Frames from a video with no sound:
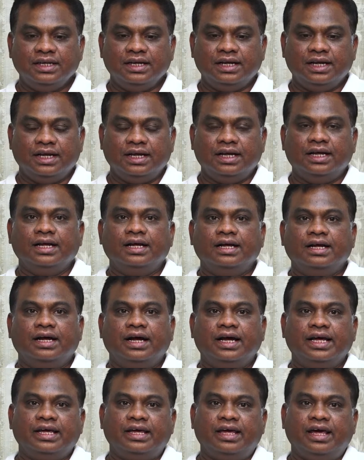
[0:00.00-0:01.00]

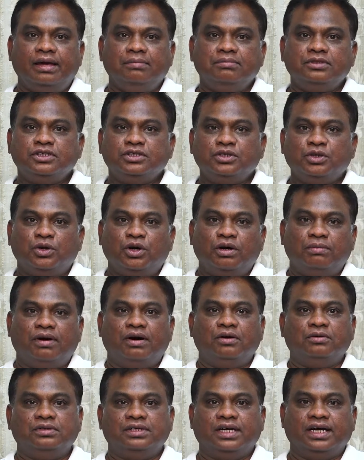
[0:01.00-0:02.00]
I came to know
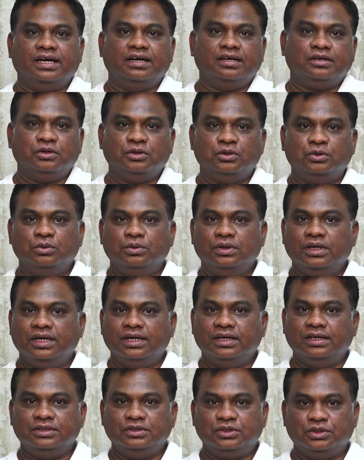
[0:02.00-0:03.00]
about
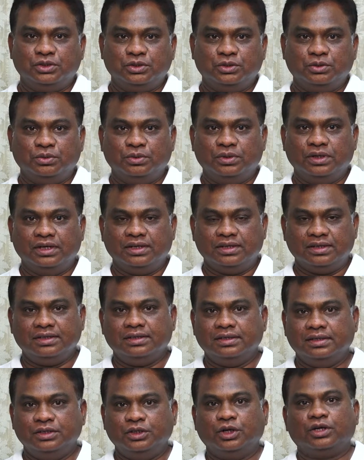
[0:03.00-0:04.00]
Ahaguru through
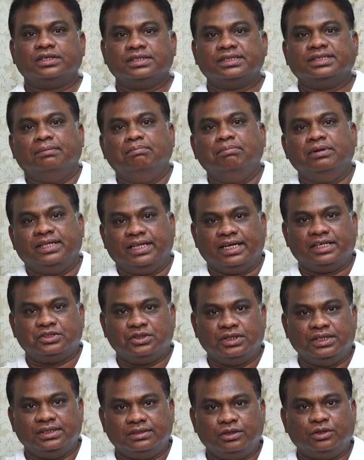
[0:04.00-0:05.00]
Dr. Sampath,
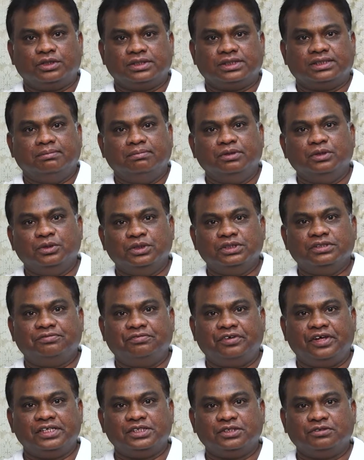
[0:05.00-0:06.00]
actually. Dr. Sampath was the
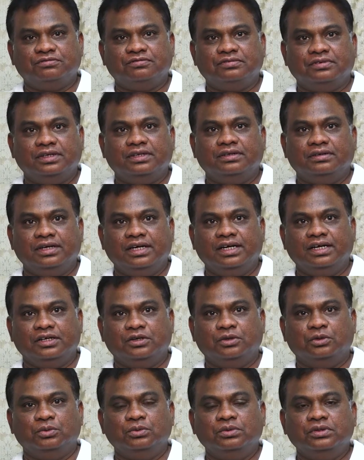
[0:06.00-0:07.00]
face of
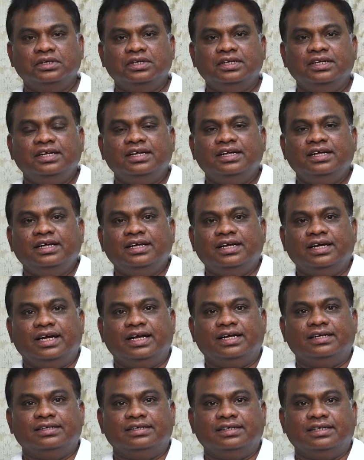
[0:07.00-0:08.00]
Ahaguru.
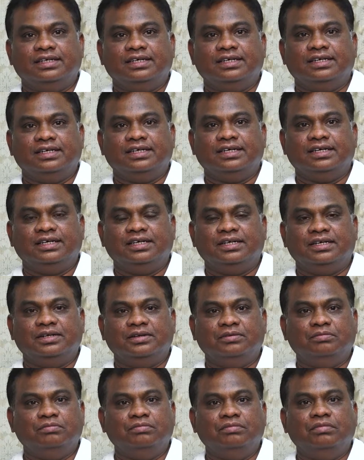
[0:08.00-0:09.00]
And
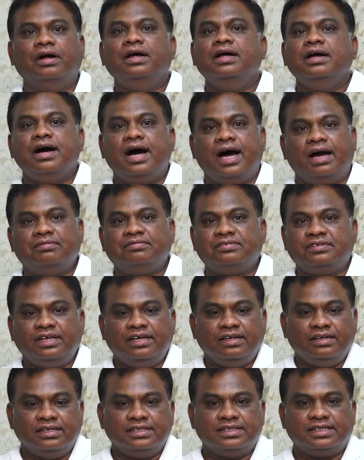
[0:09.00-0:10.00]
I've
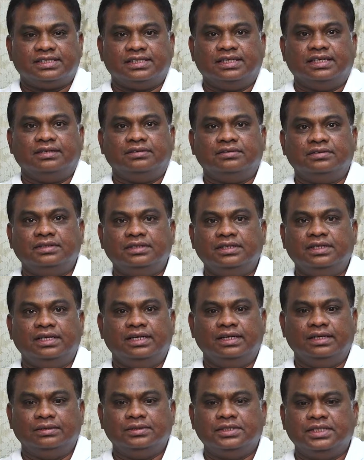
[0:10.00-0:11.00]
seen his,
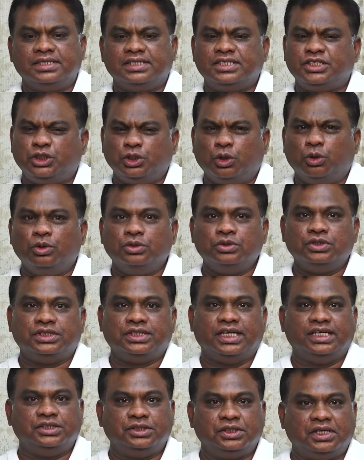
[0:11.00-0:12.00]
his shows,
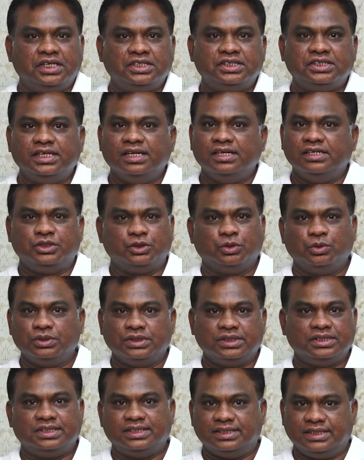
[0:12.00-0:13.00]
educational shows
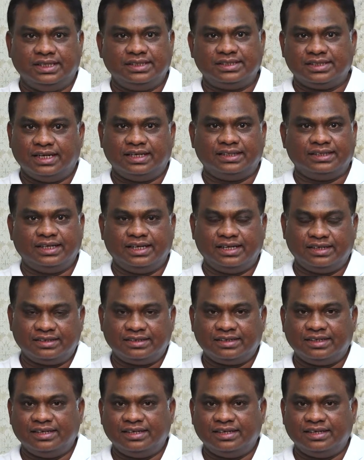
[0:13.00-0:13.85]
and things like that.